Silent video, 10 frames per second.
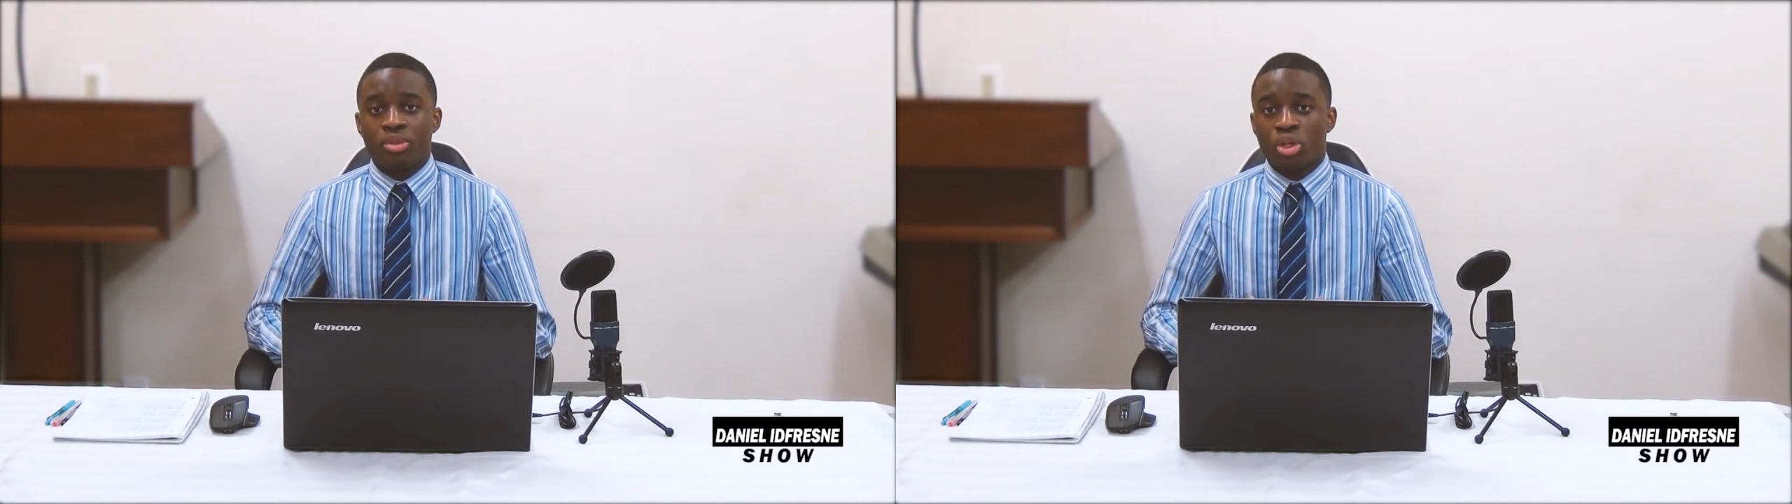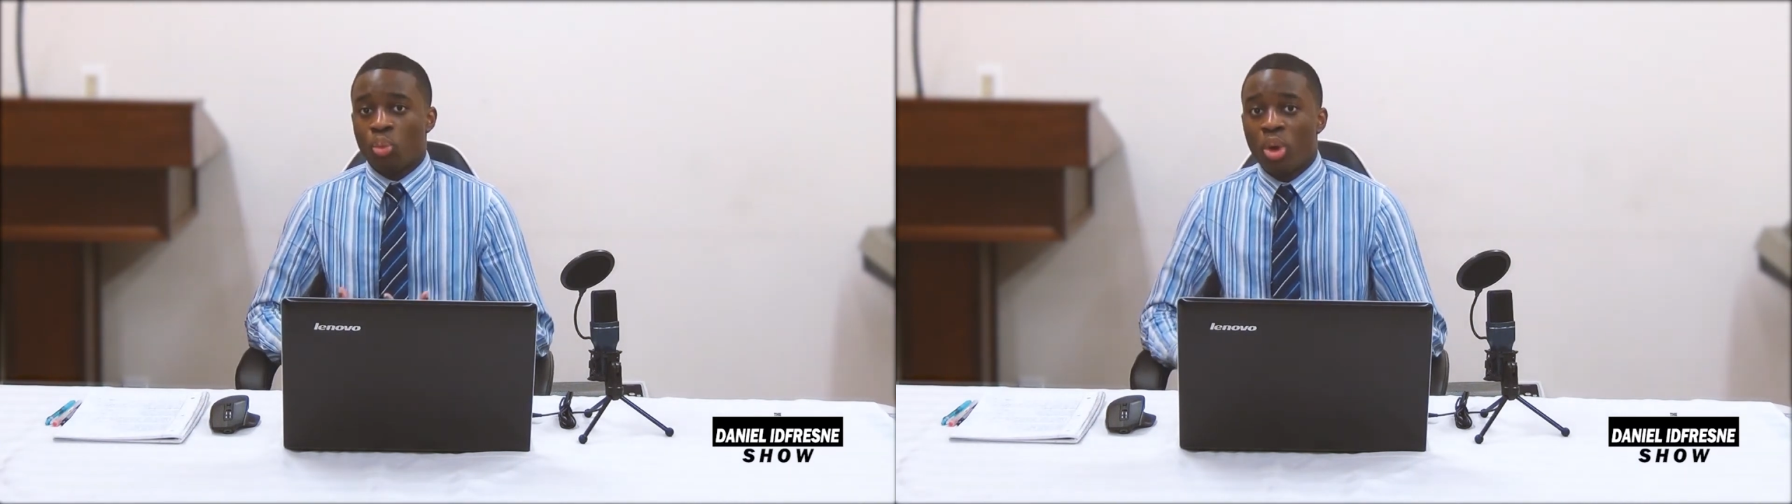
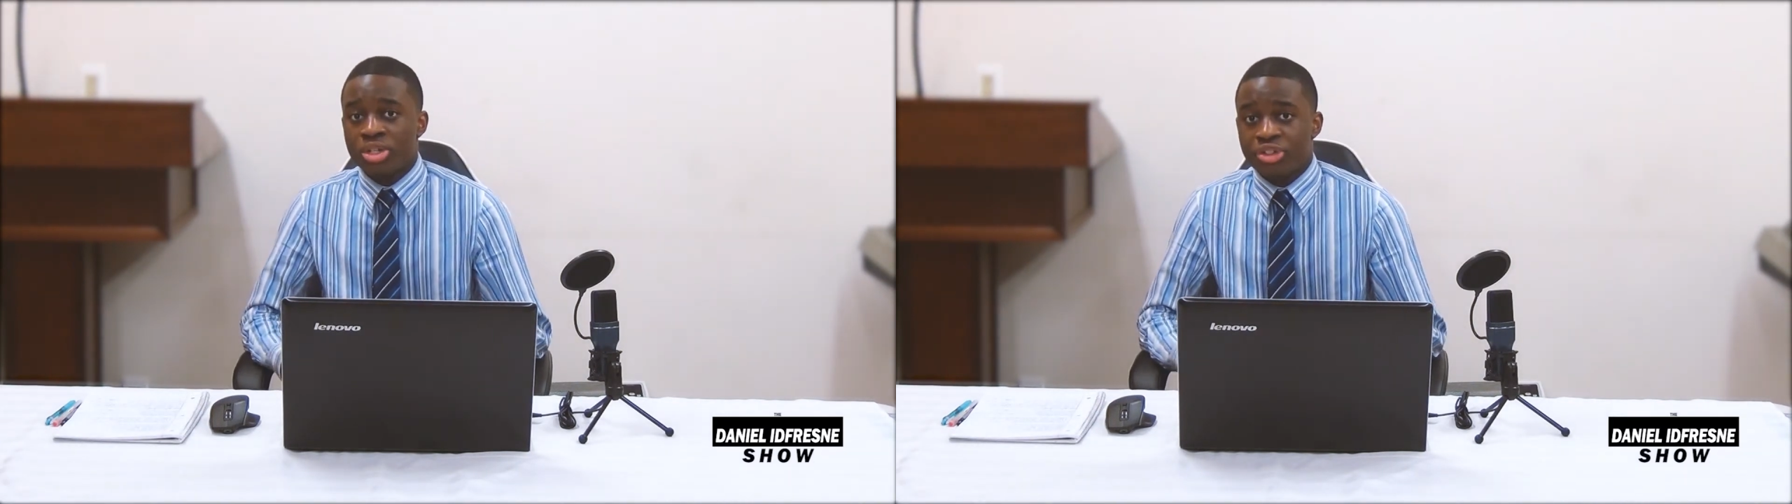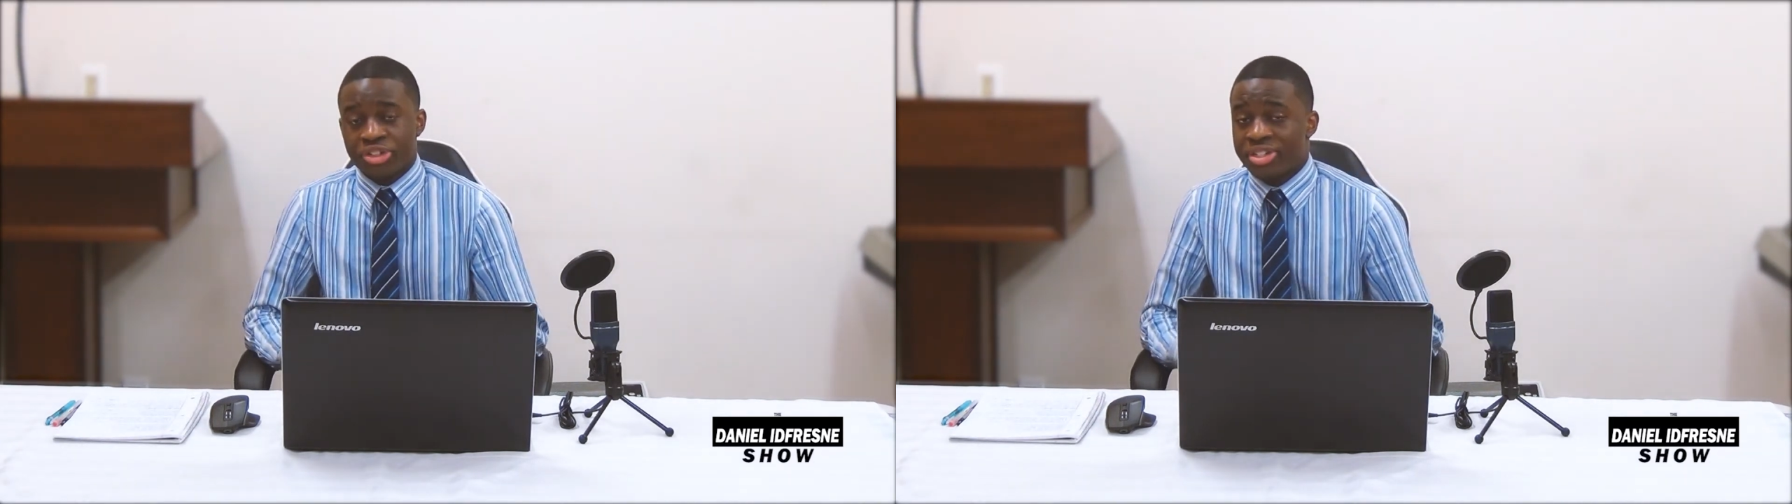your
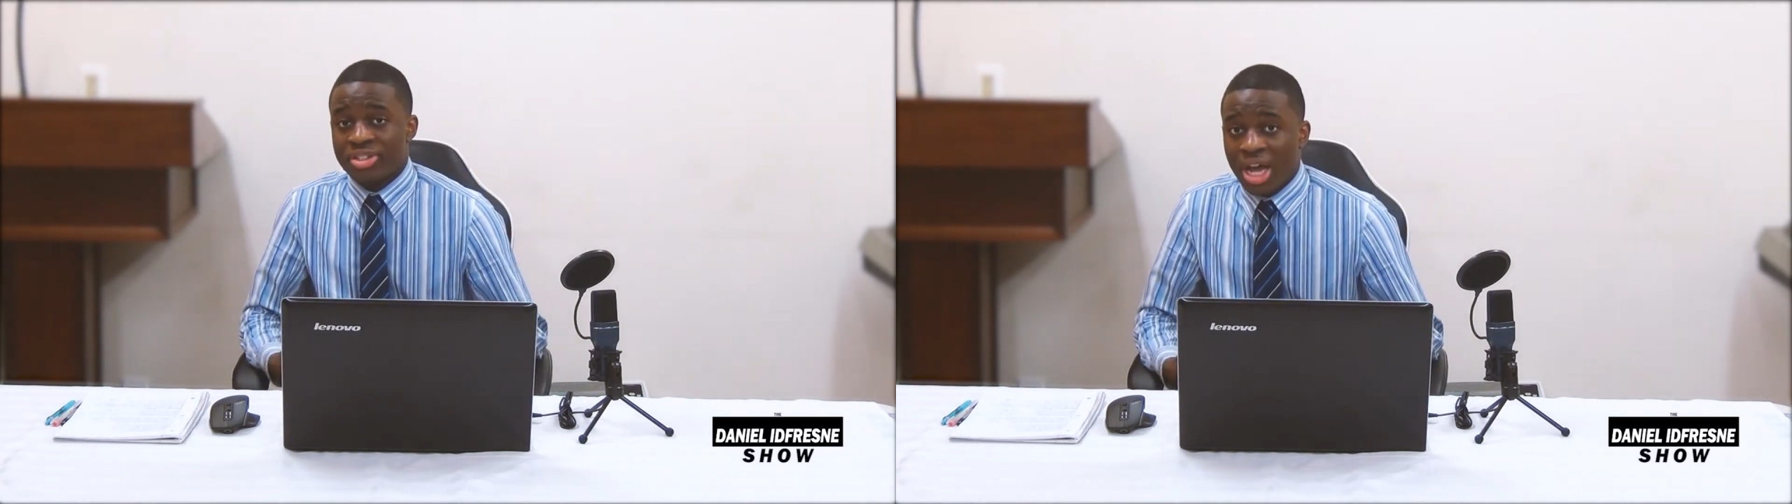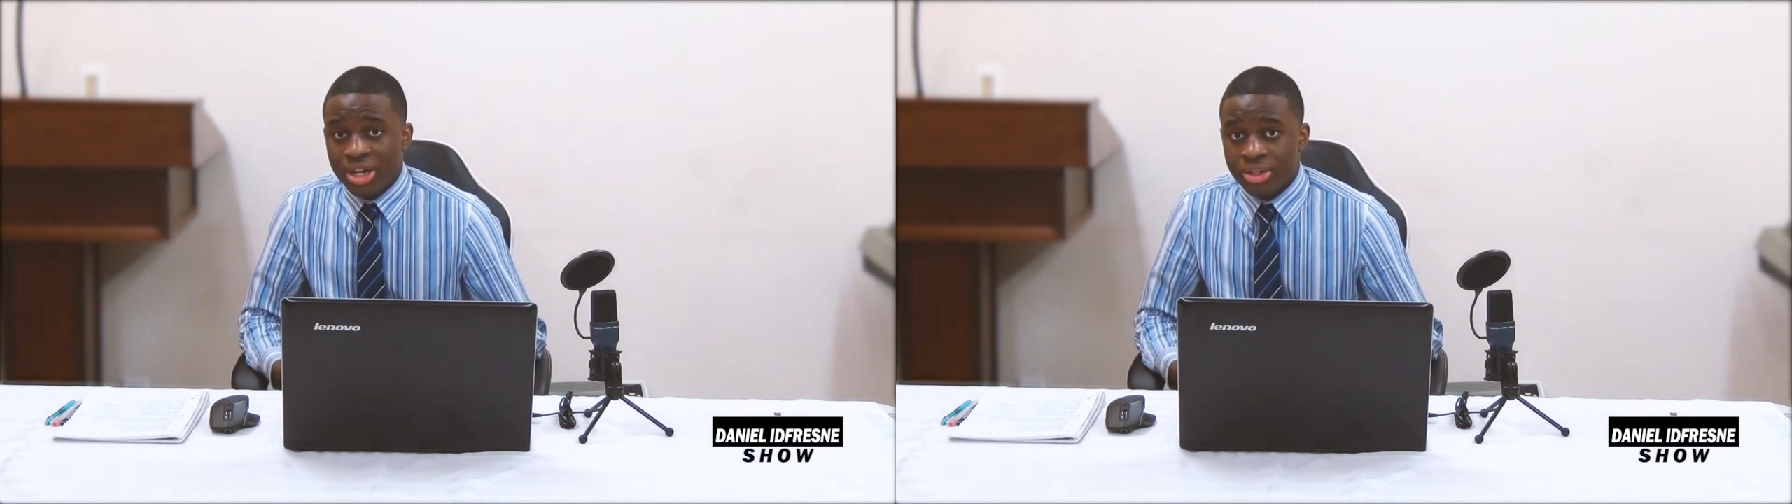wants, your
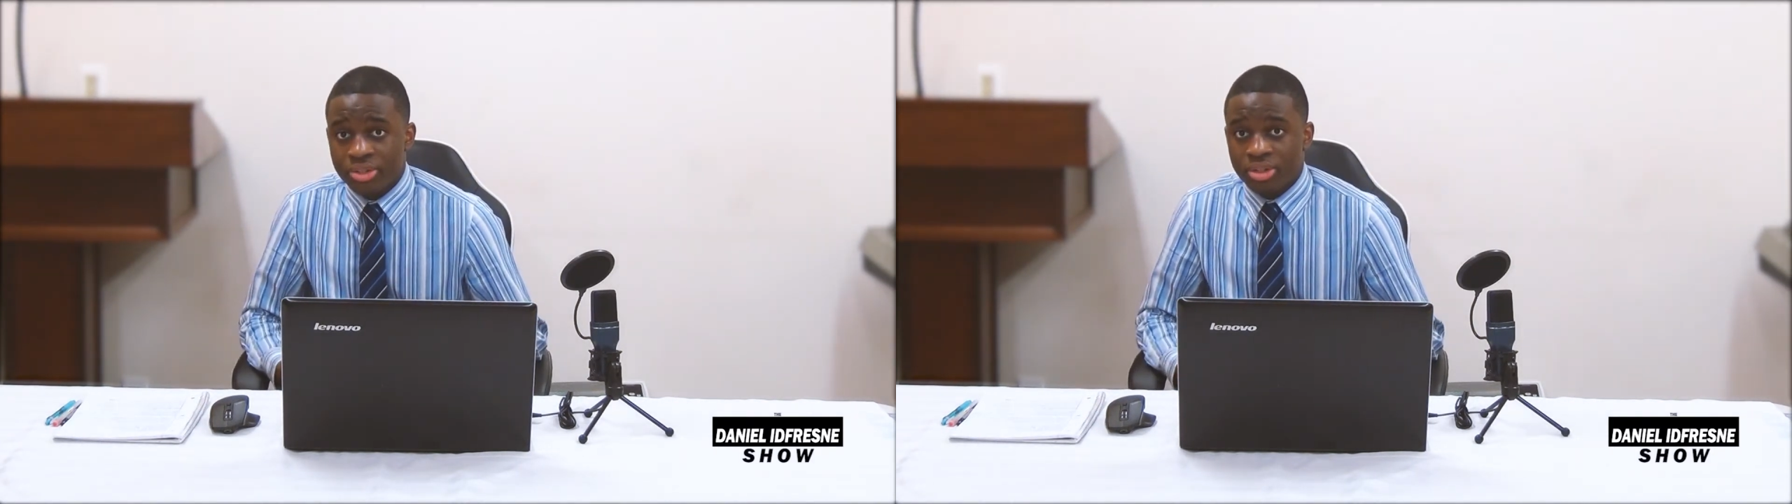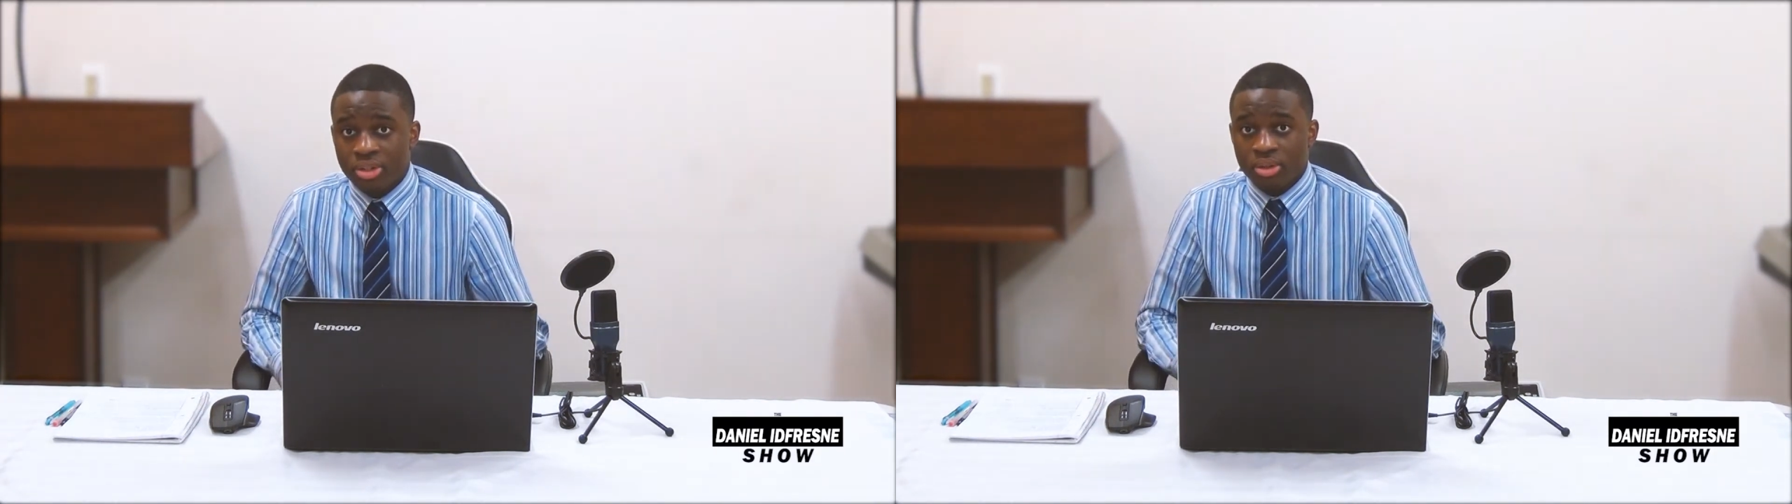desires.